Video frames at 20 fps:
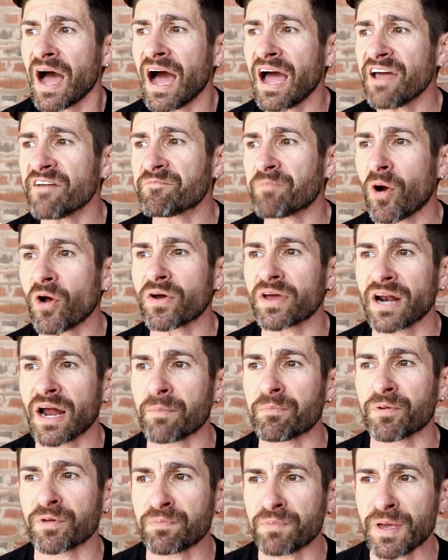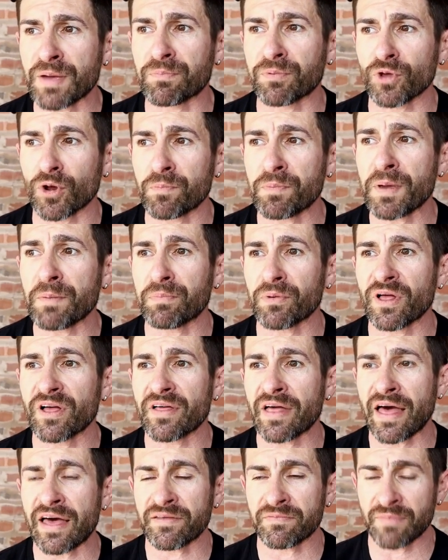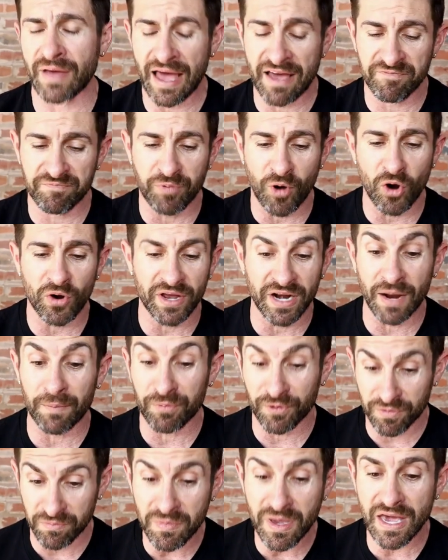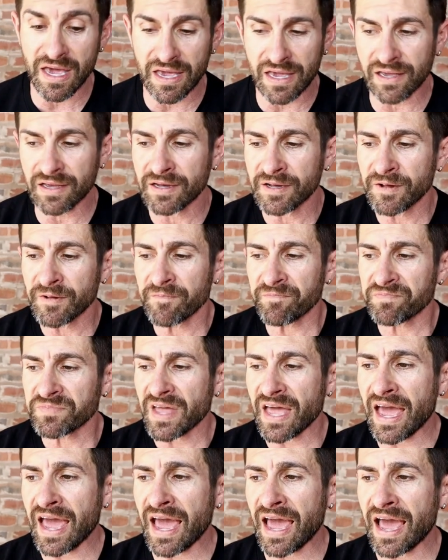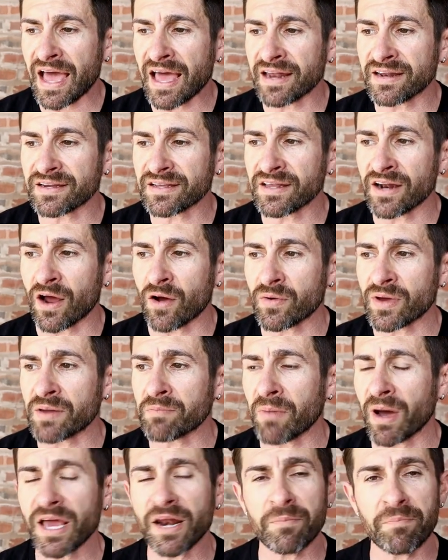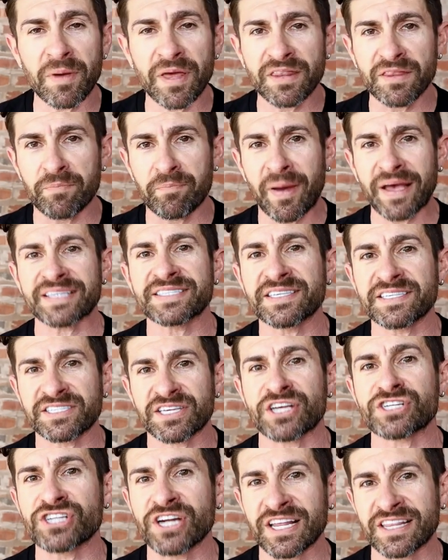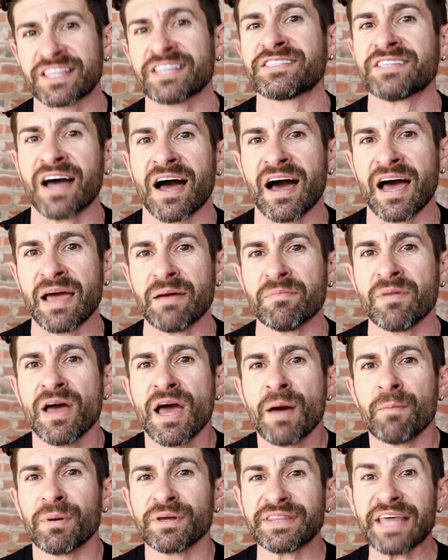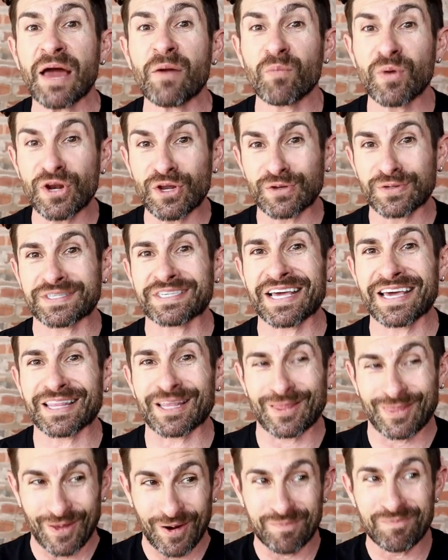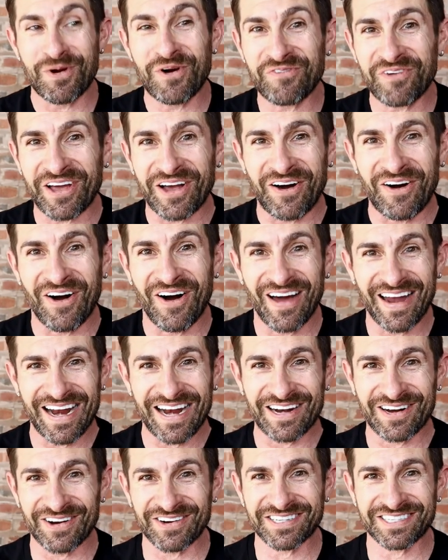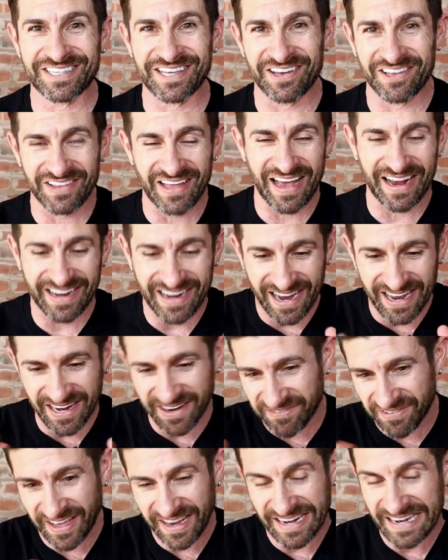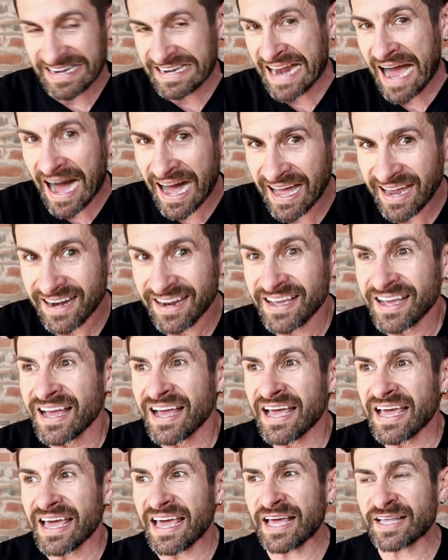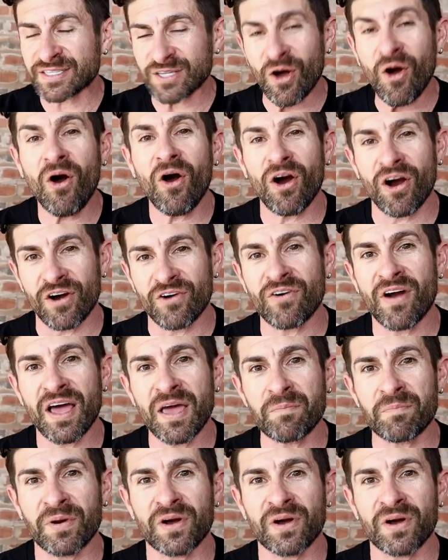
I have broken up with people, or people have broken up with me, and it might have been the best decision at the time. But then when you see that they're moving on and you're still not, it's hard, right?